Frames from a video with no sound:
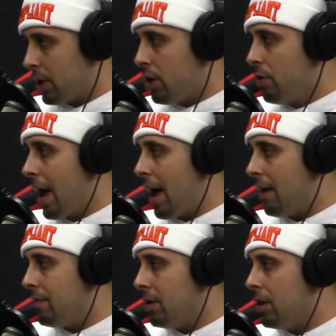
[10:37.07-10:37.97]
Then you
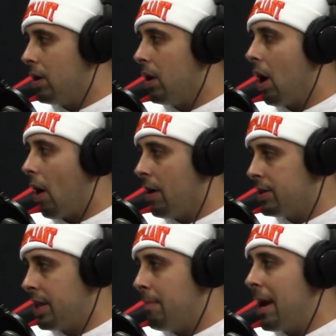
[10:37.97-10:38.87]
have
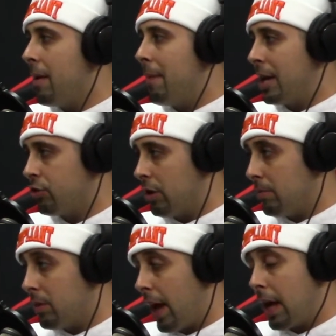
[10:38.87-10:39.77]
artists that made it
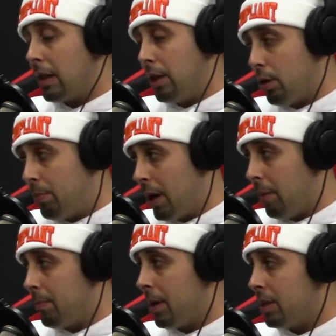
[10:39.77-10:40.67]
mainstream, like Lil
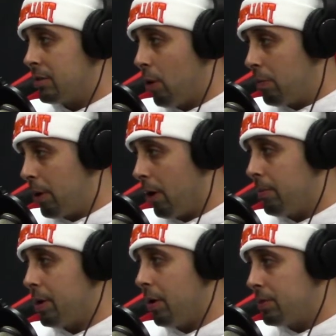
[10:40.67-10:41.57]
Pump and Smoke
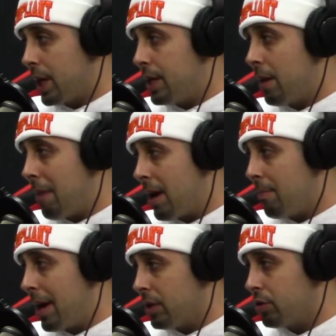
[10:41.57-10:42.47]
Perp. You know what I'm saying? They made
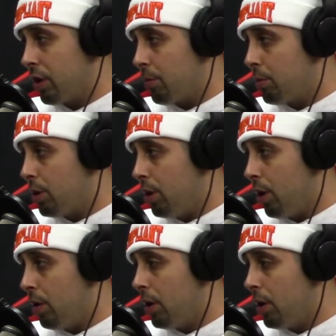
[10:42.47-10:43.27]
it mainstream, Yeah.